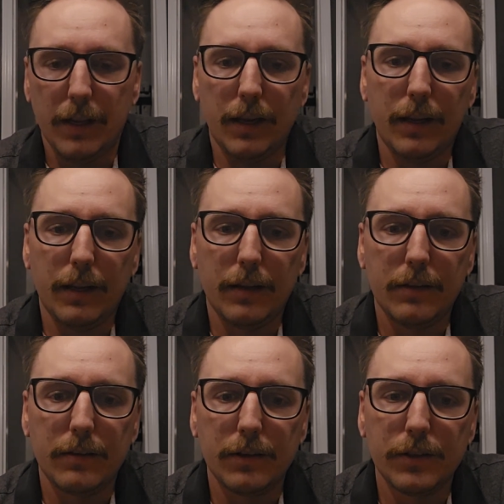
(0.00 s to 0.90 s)

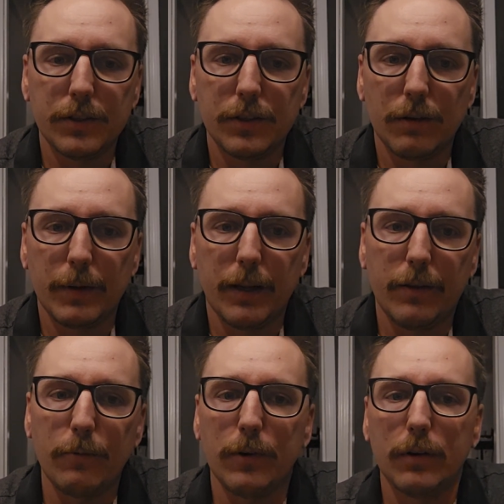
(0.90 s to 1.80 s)
And so let's just talk about how
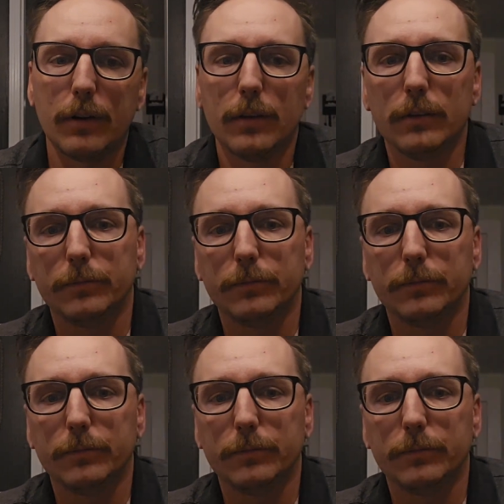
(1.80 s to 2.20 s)
they work.